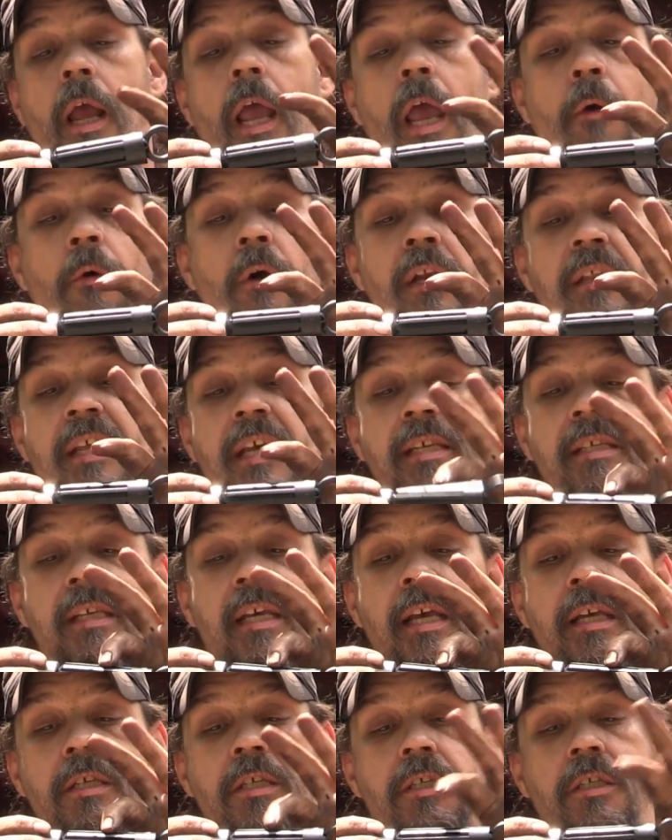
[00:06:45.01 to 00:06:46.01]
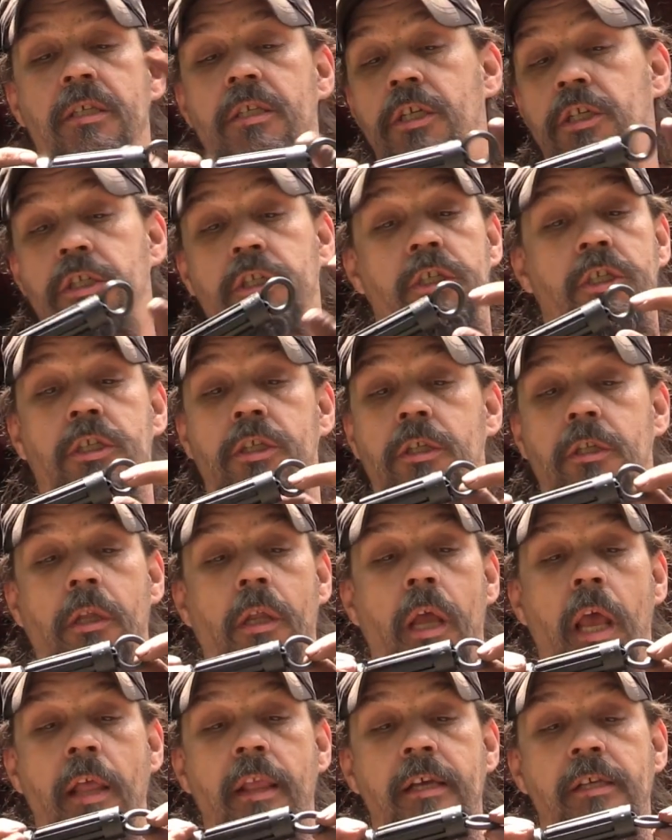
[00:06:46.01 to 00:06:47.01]
And what this is,
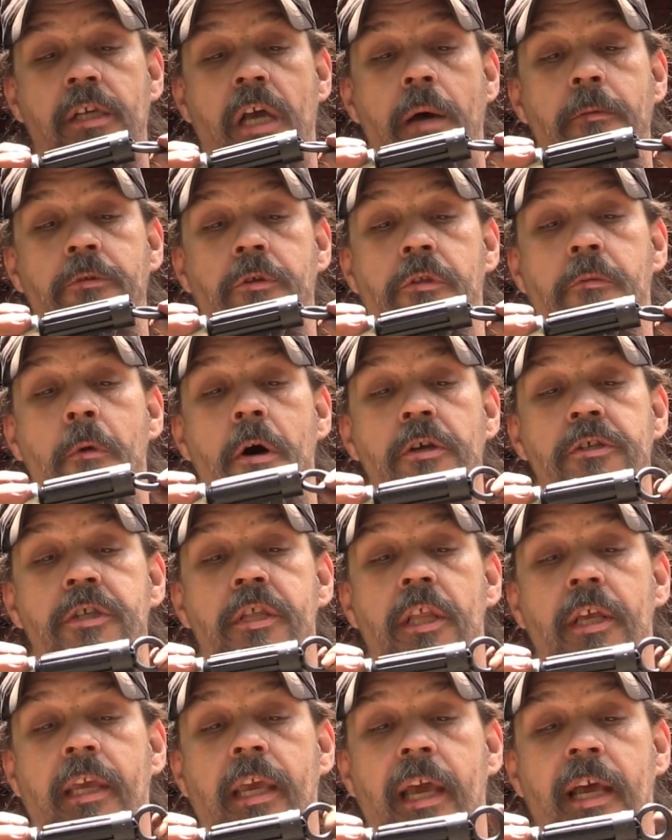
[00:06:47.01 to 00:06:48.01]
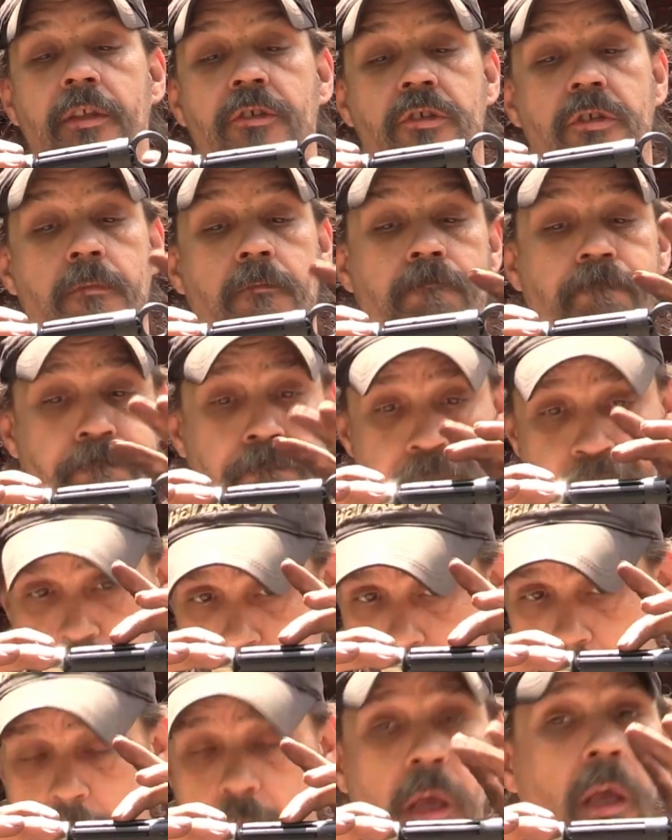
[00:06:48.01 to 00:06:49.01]
and this comes with most of the kits,
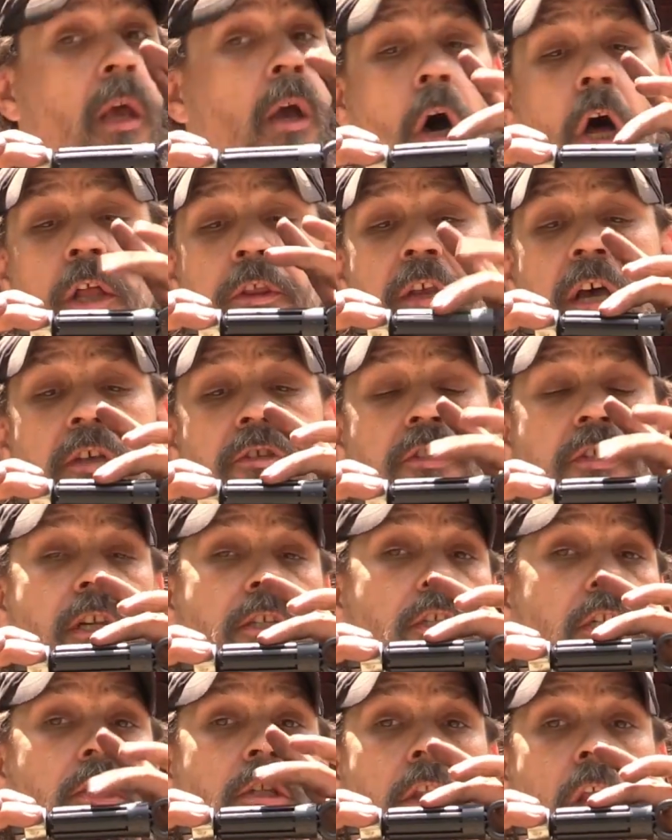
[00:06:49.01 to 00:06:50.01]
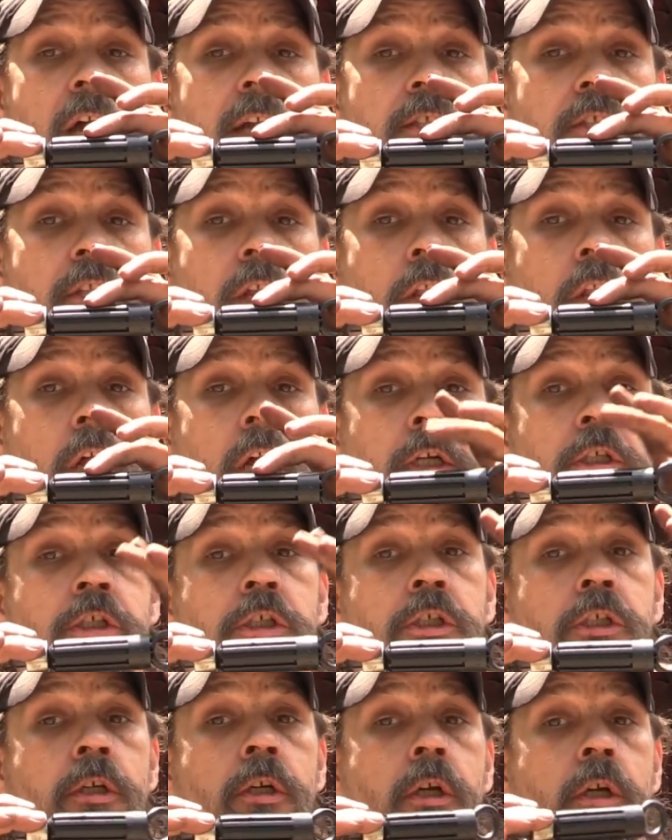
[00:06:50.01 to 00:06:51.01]
all it does is it just lines the
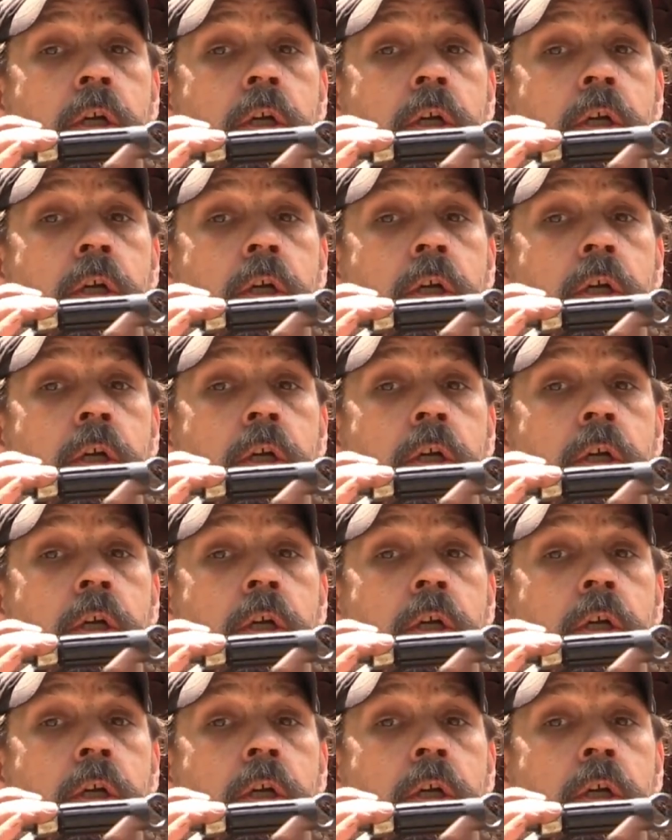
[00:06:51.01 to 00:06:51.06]
clutch.